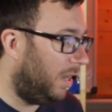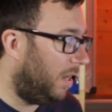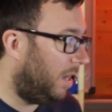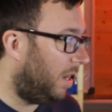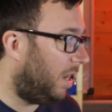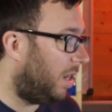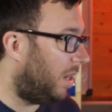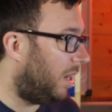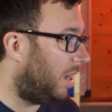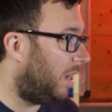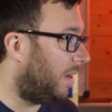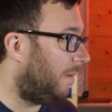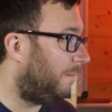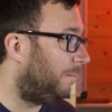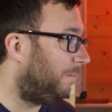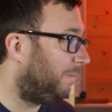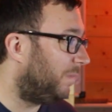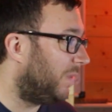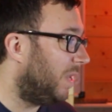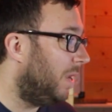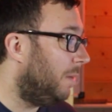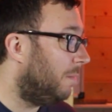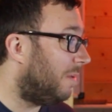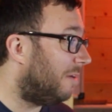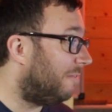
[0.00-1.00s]

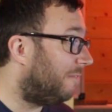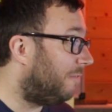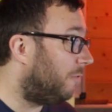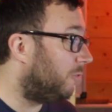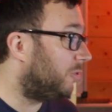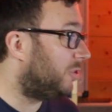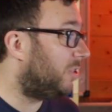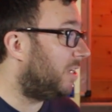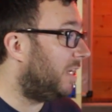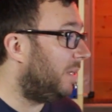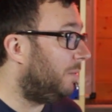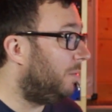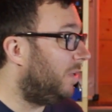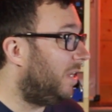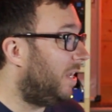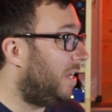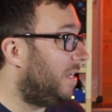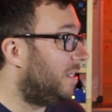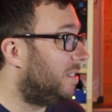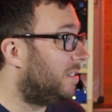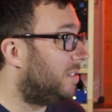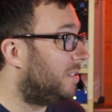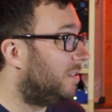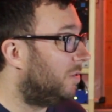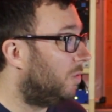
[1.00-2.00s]
But fortunately with
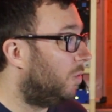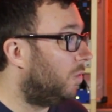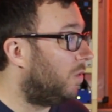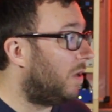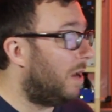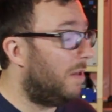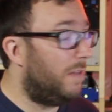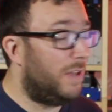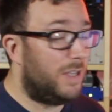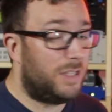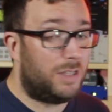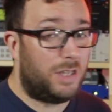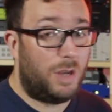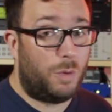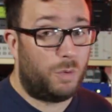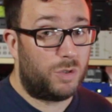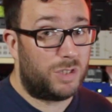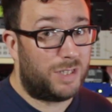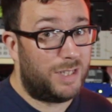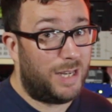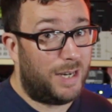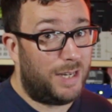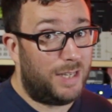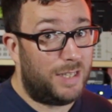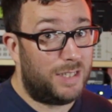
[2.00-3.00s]
this, although there
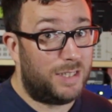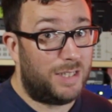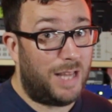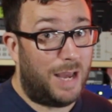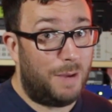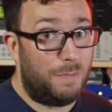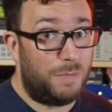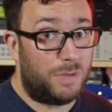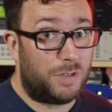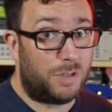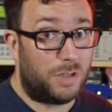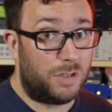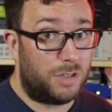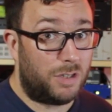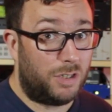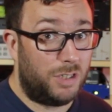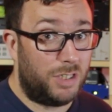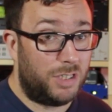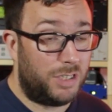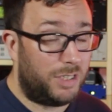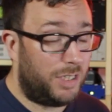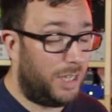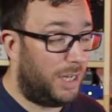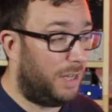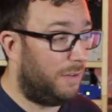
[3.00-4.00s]
wasn't any stems because I
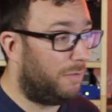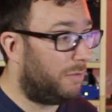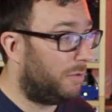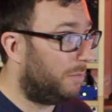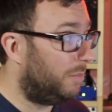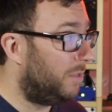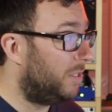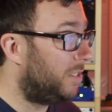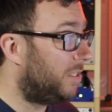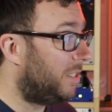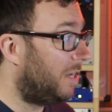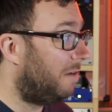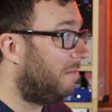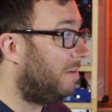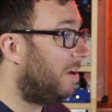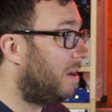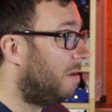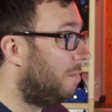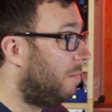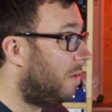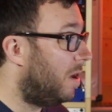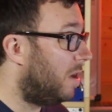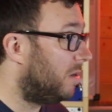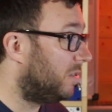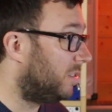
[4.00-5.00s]
just did it from the stereo
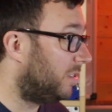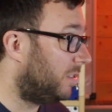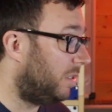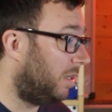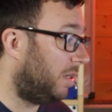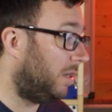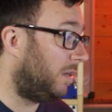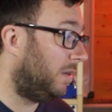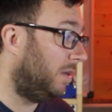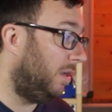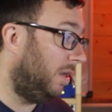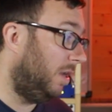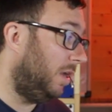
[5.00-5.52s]
master